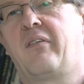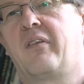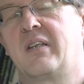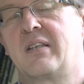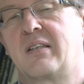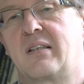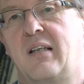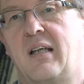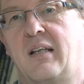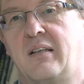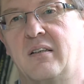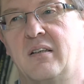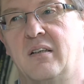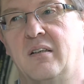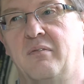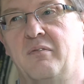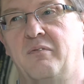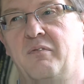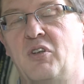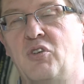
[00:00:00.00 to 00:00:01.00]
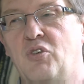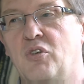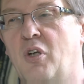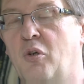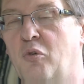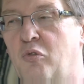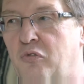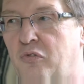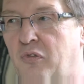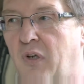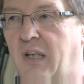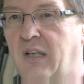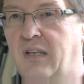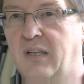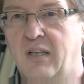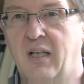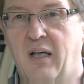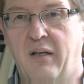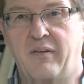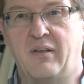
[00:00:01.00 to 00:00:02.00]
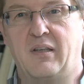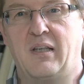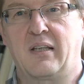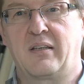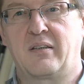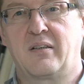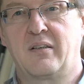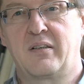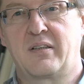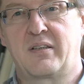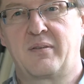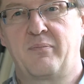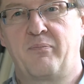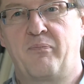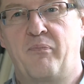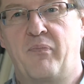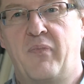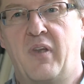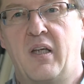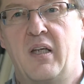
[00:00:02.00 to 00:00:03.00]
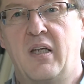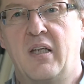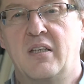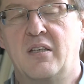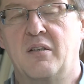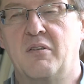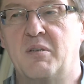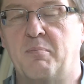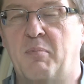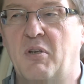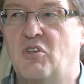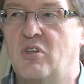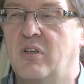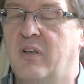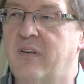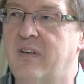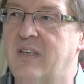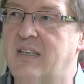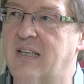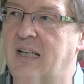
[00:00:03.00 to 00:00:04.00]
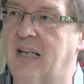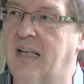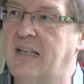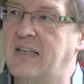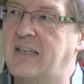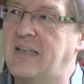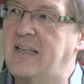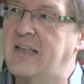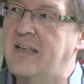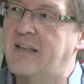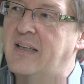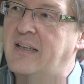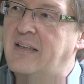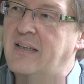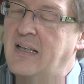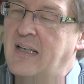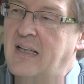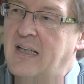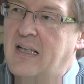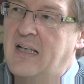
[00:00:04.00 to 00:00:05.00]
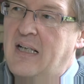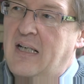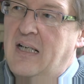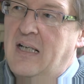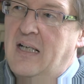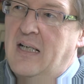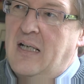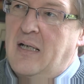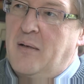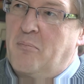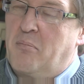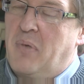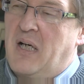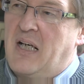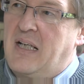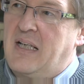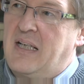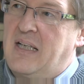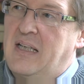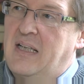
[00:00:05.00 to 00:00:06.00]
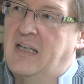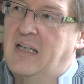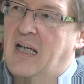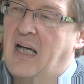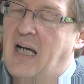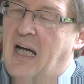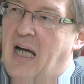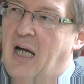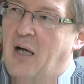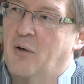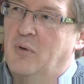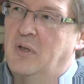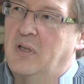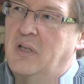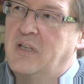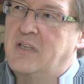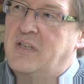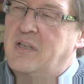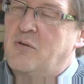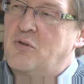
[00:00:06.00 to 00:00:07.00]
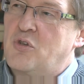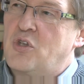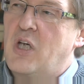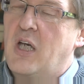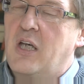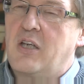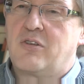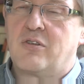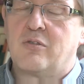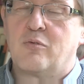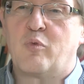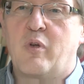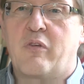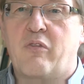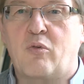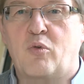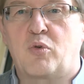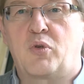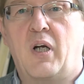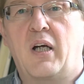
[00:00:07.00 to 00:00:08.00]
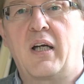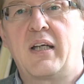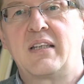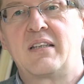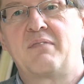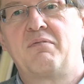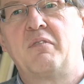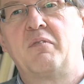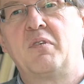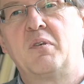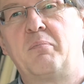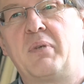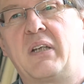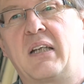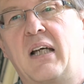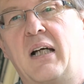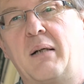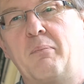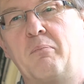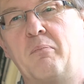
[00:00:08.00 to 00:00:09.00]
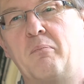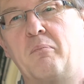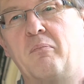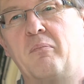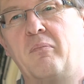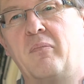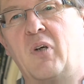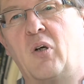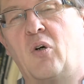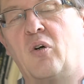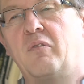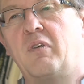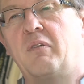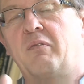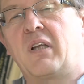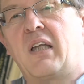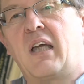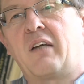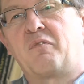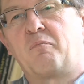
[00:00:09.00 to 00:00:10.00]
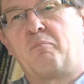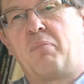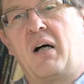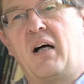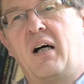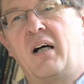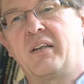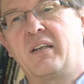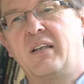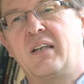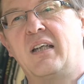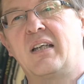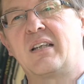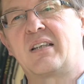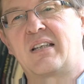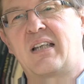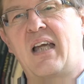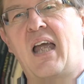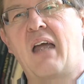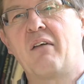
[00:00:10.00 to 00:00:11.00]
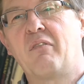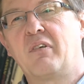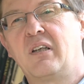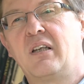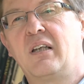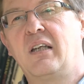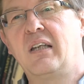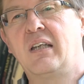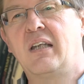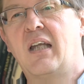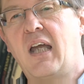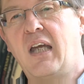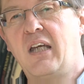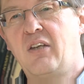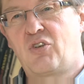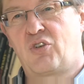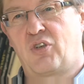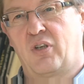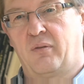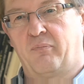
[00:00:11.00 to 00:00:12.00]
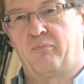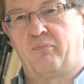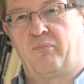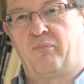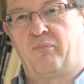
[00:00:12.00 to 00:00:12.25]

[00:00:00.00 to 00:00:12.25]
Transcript: this letter, which you don't find in other letters. So especially this idea that by our association with Christ, we will become, or we will have part in his heavenly nature,